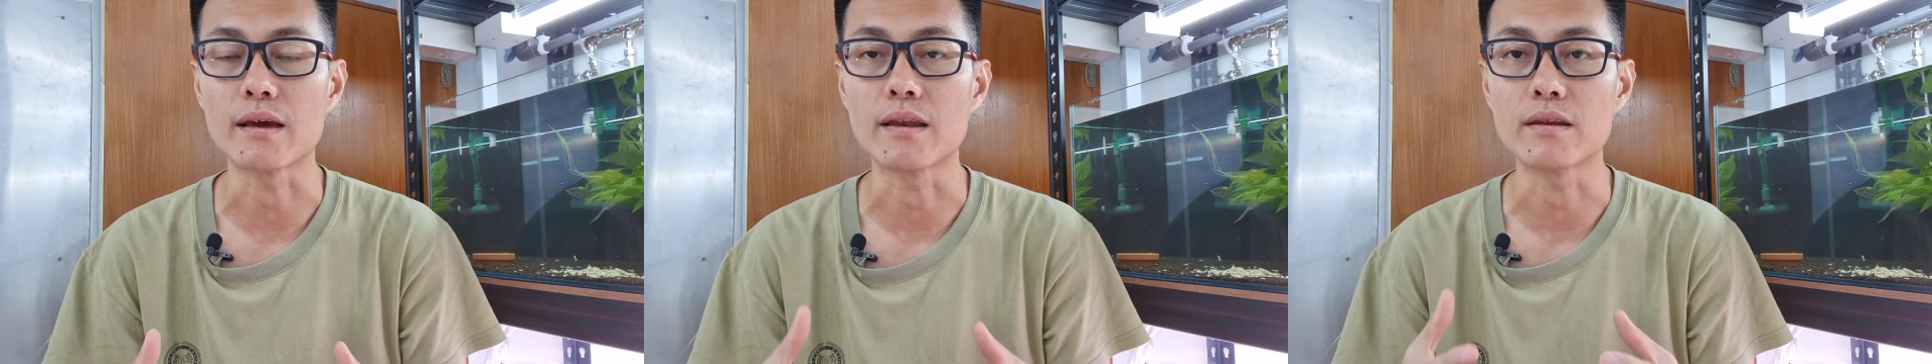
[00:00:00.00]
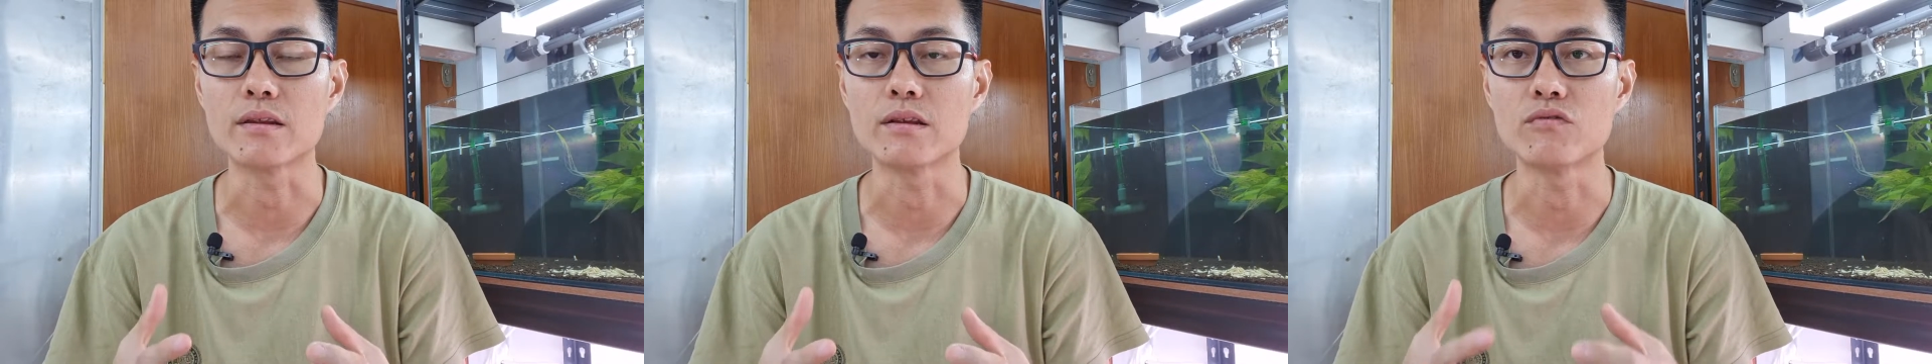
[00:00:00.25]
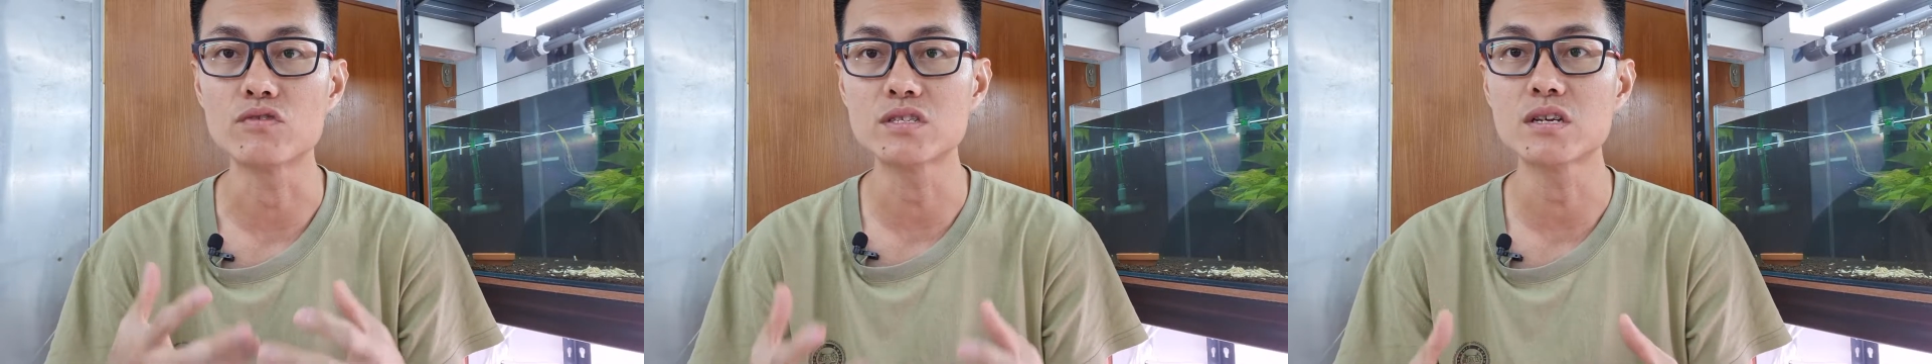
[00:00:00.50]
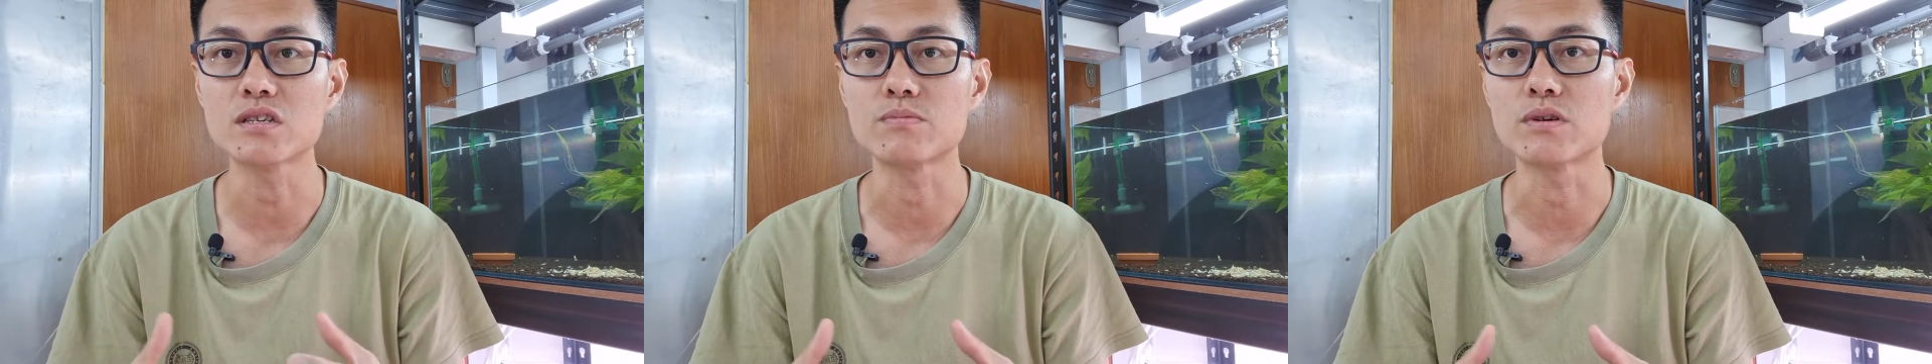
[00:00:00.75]
And the
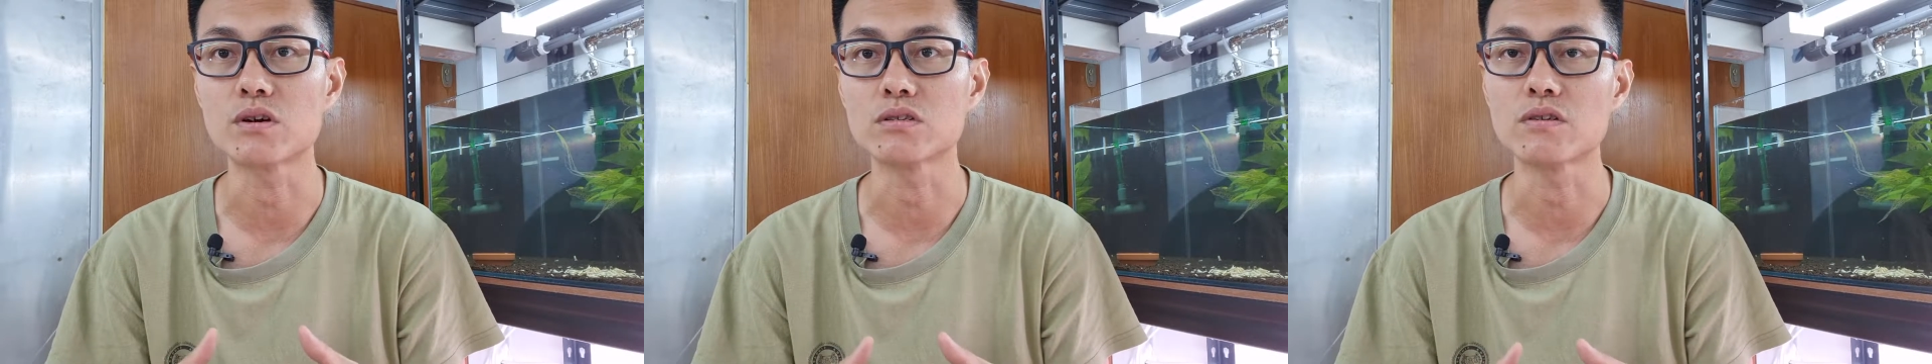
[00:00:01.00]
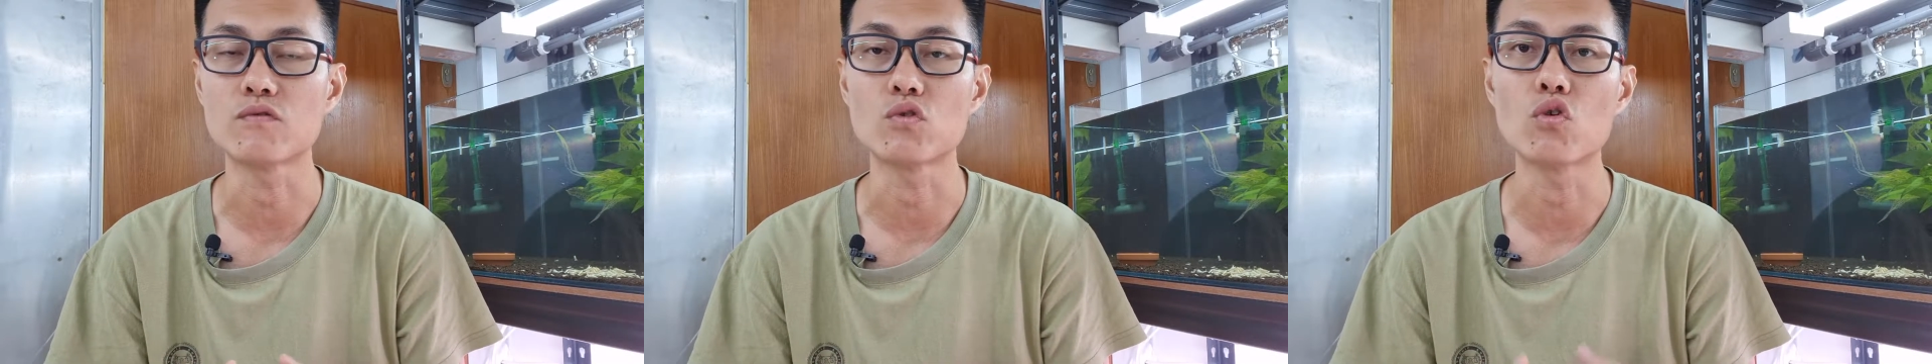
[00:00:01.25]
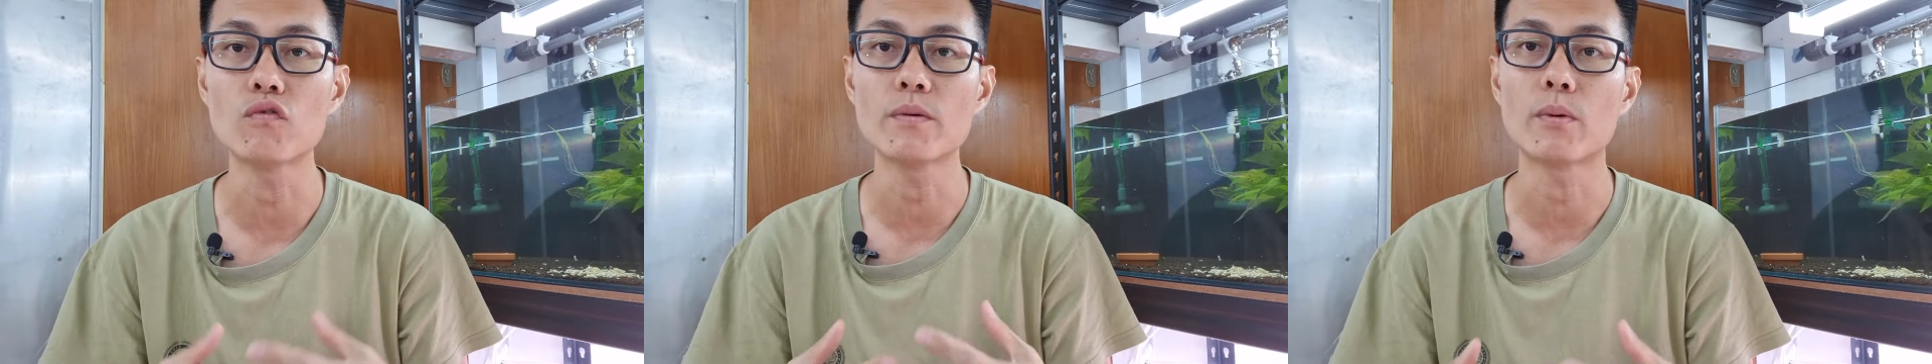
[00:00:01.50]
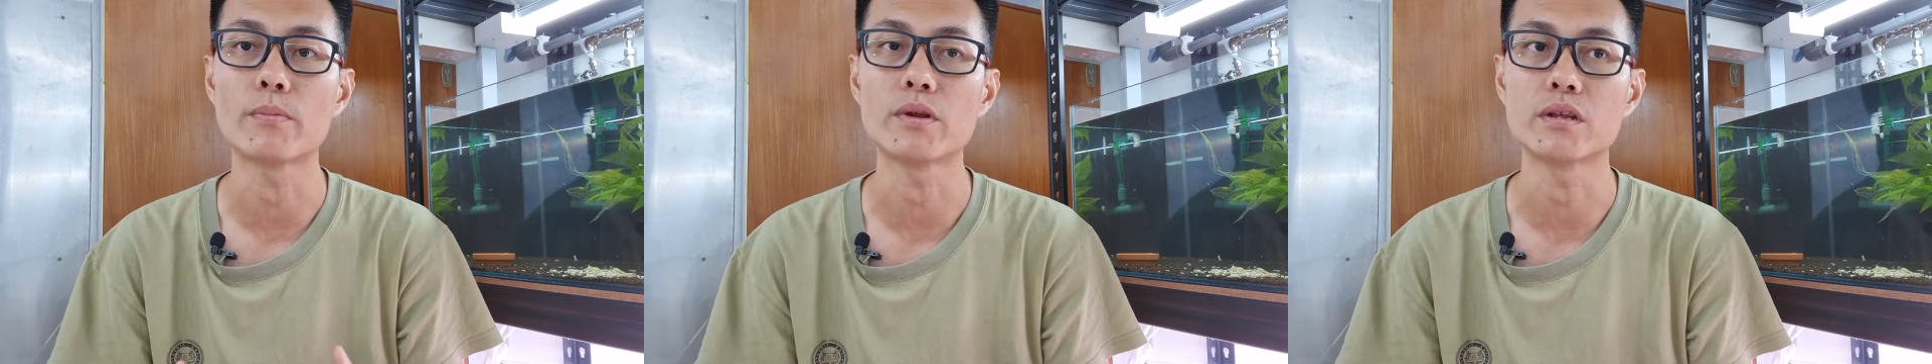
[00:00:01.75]
reason is because if you
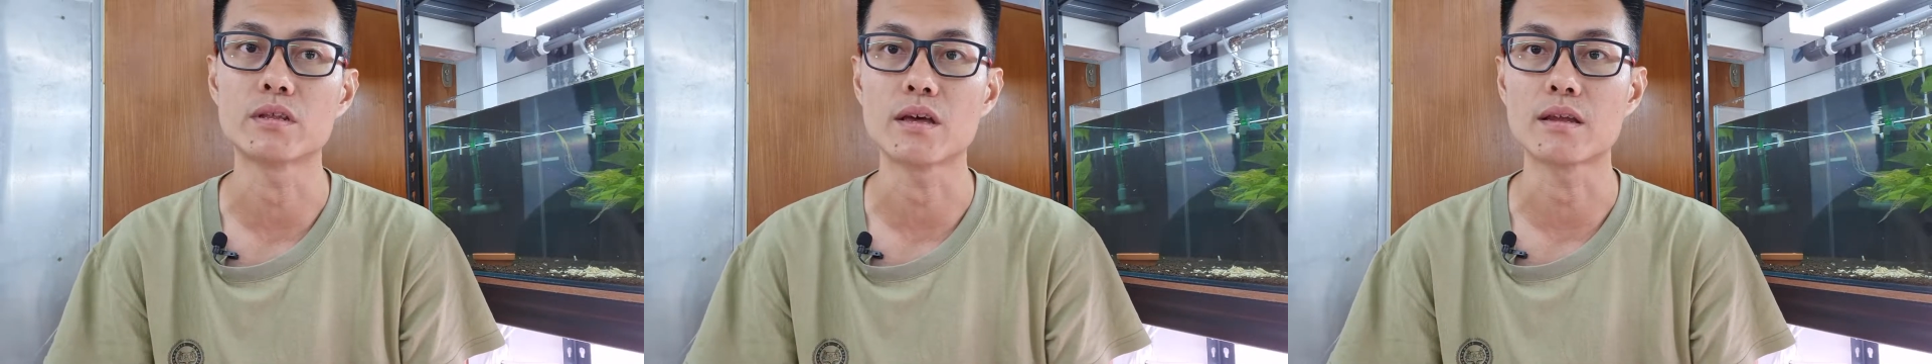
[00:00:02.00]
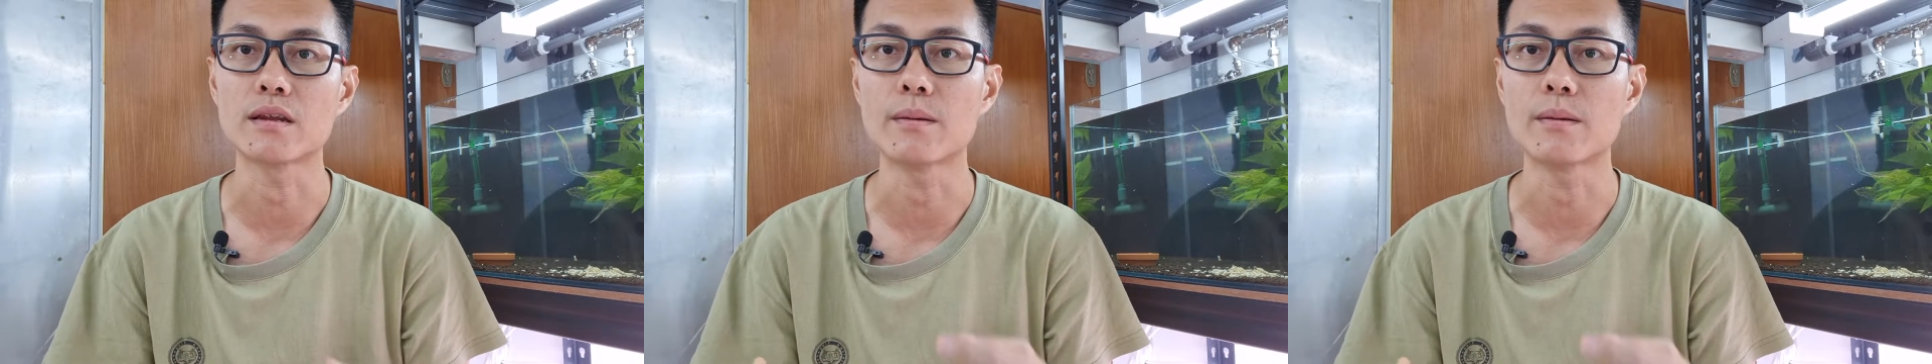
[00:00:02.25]
overpopulate the tank,